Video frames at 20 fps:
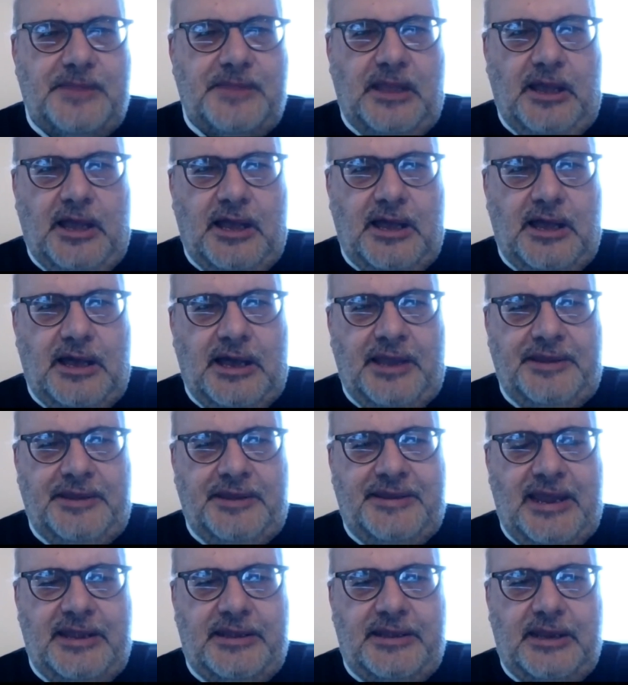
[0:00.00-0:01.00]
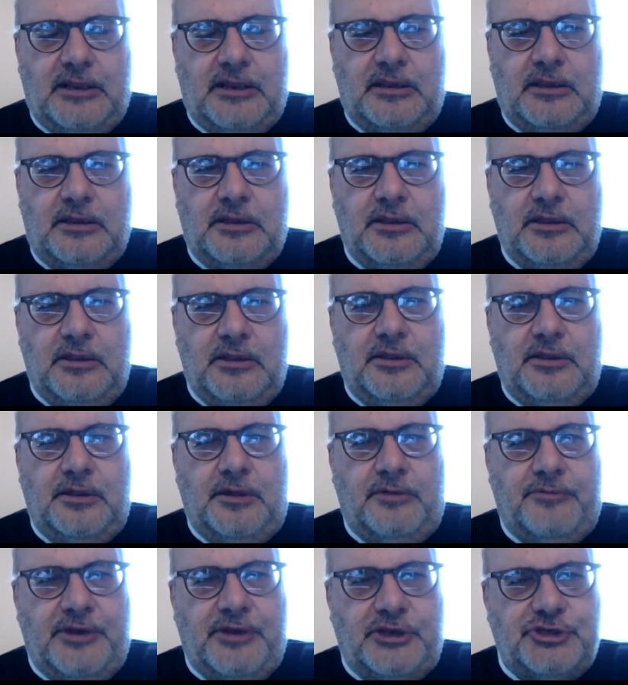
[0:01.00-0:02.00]
identical
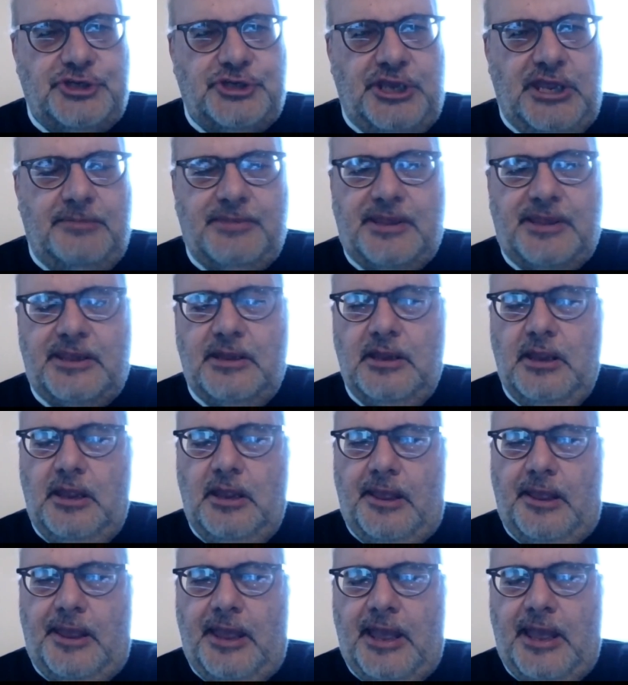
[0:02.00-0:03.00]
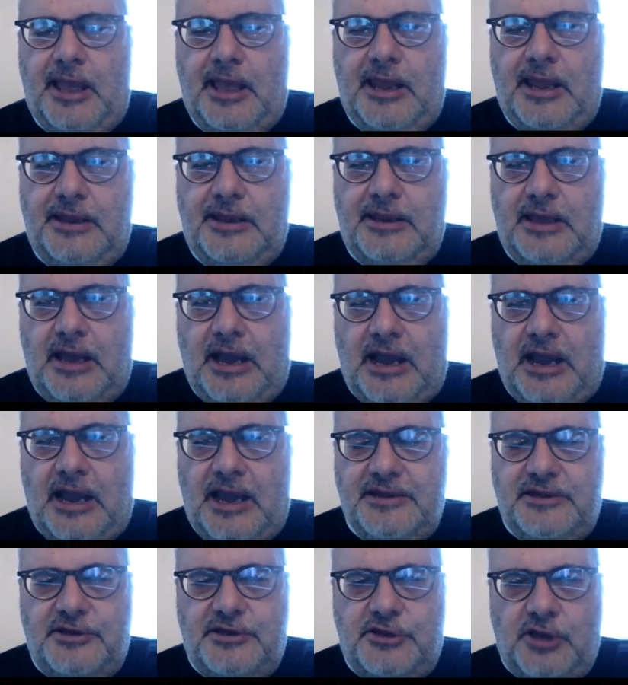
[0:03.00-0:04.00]
regimes, and
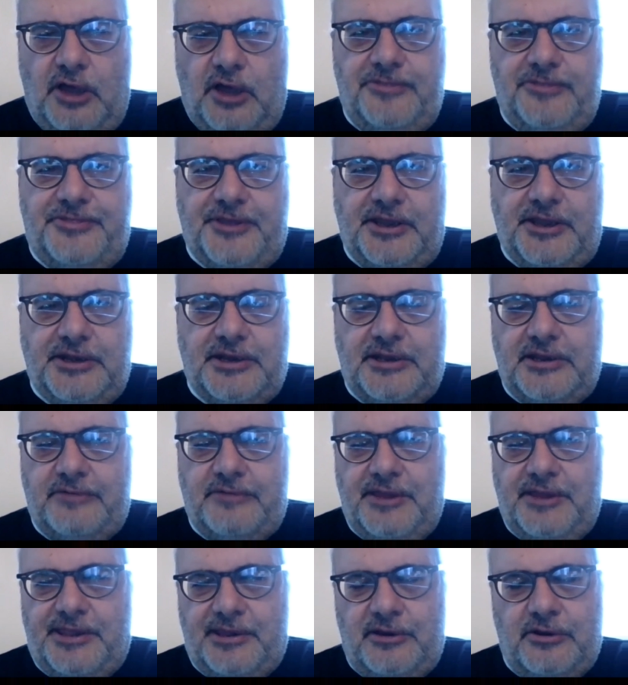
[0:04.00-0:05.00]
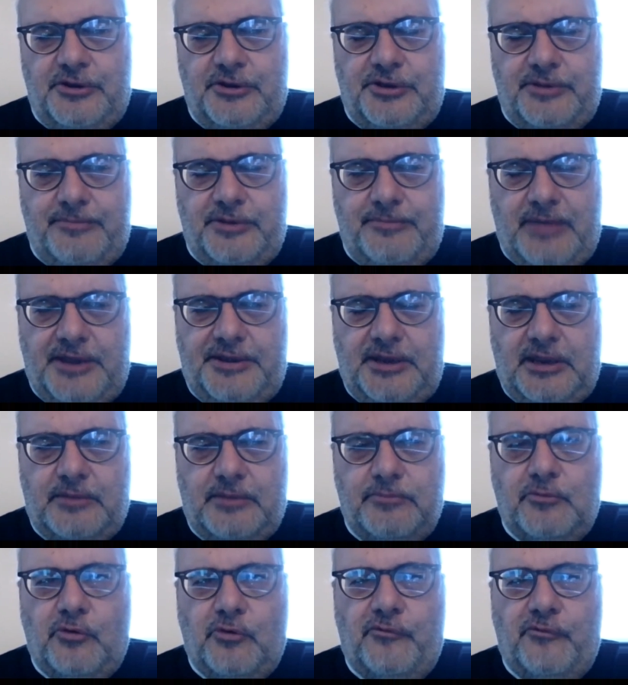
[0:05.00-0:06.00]
I don't think that there is an
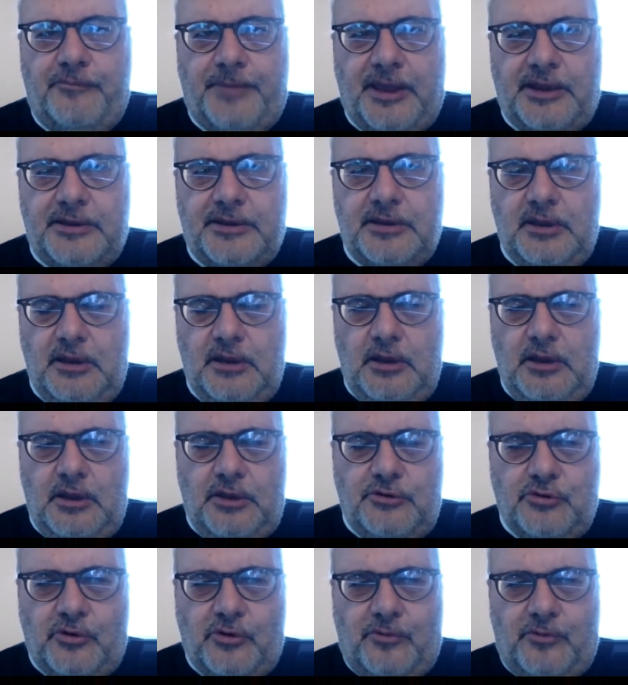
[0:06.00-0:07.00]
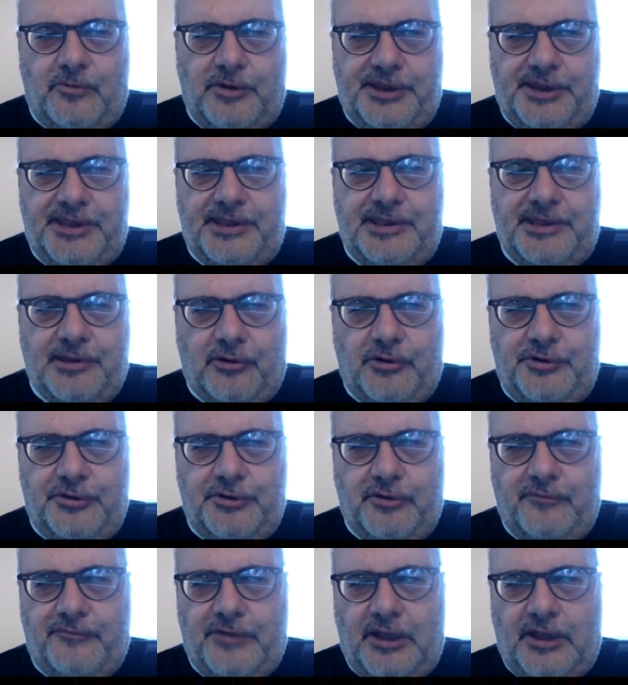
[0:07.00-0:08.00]
automatic movement towards sort
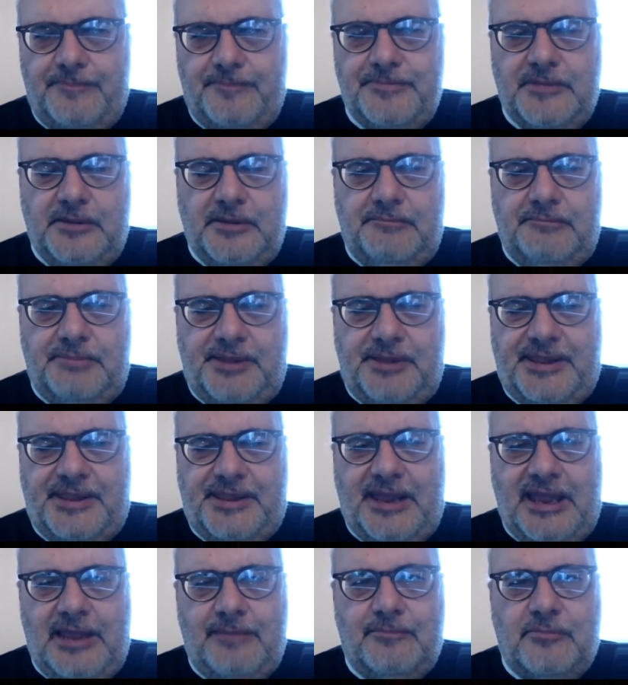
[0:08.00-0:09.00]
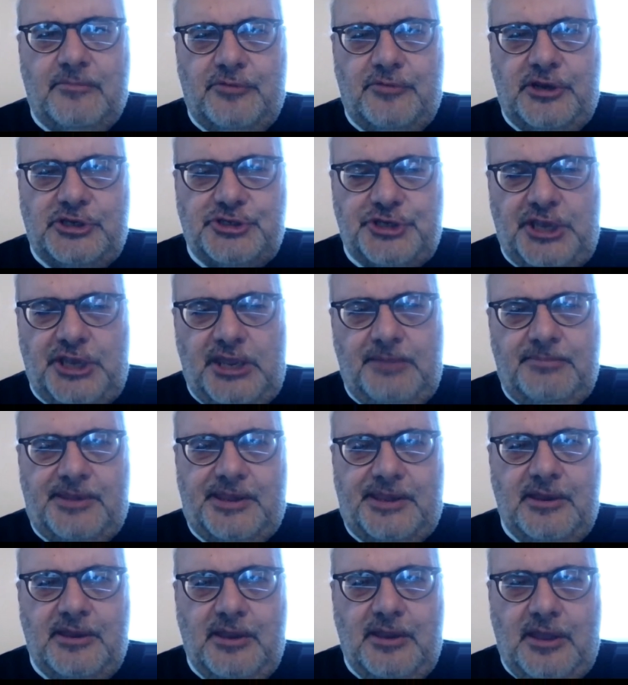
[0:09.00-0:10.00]
of same
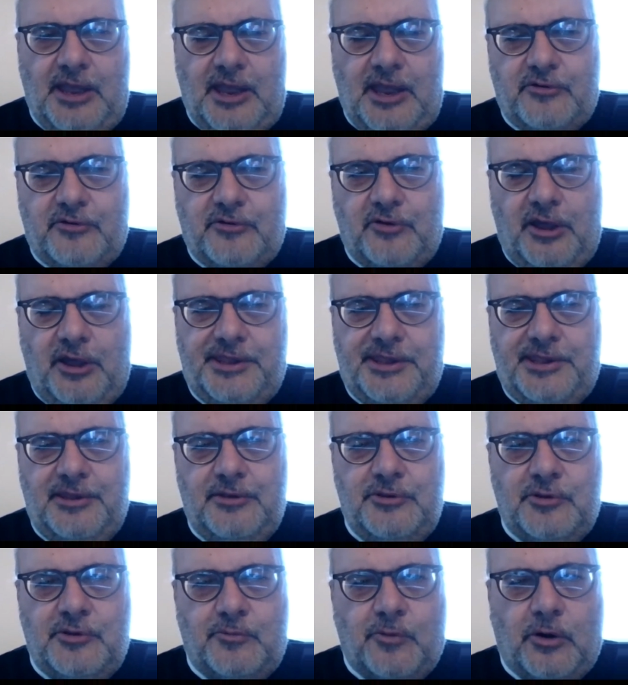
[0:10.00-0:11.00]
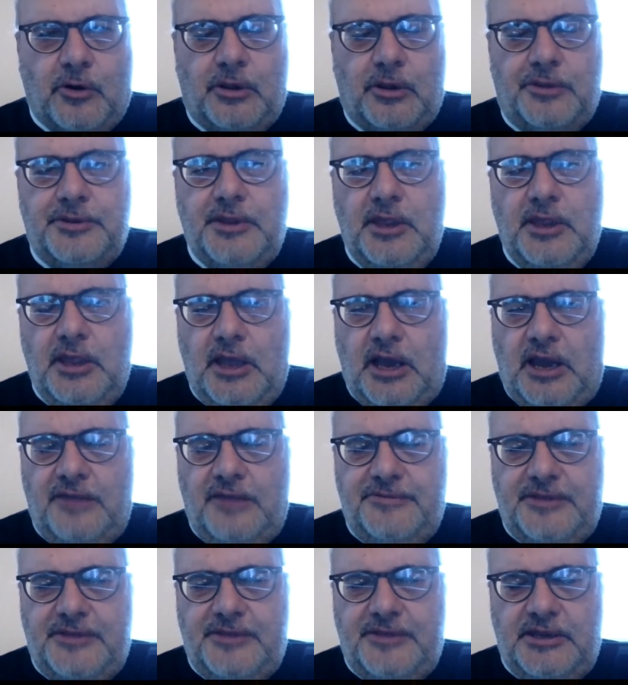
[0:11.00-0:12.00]
regimes across the world. I
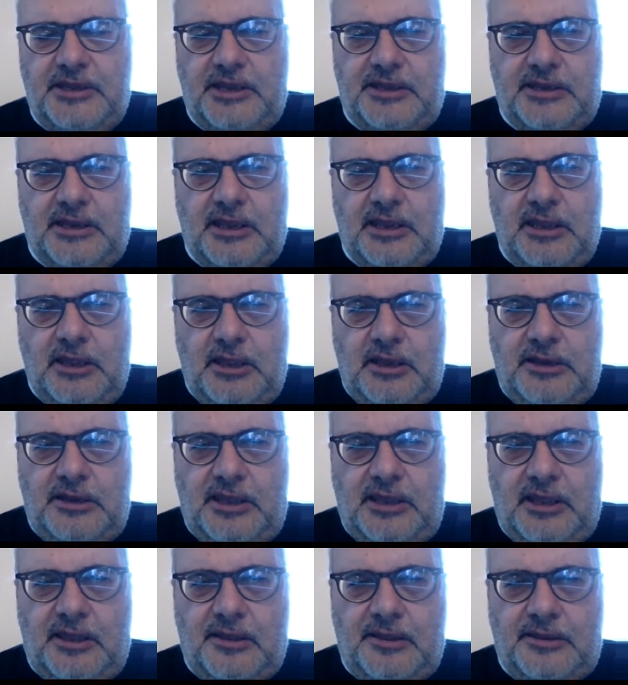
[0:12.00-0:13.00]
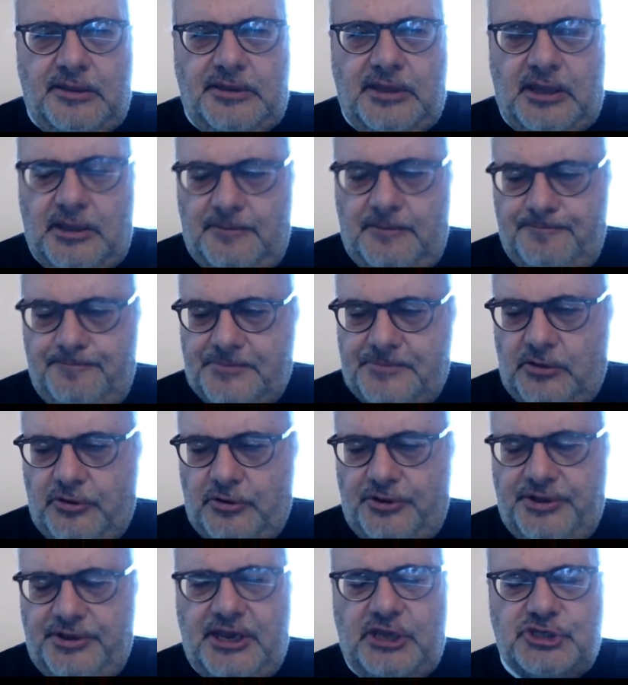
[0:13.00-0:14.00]
think that the
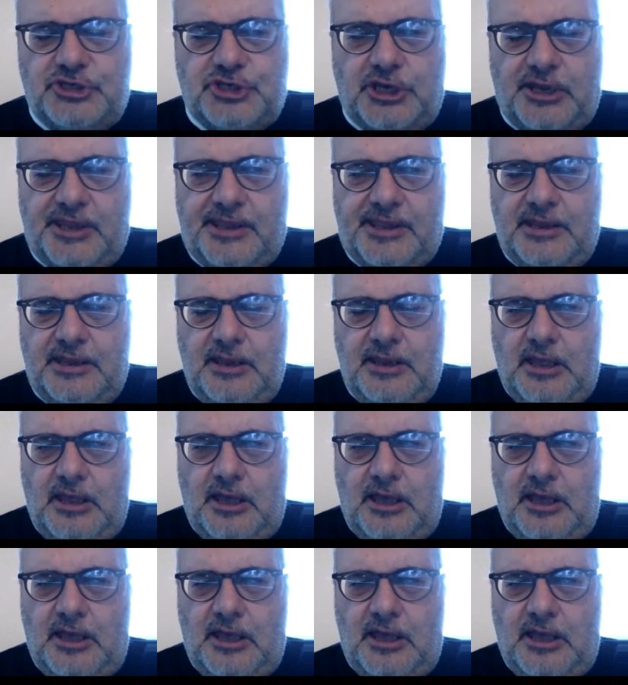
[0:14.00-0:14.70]
conditions,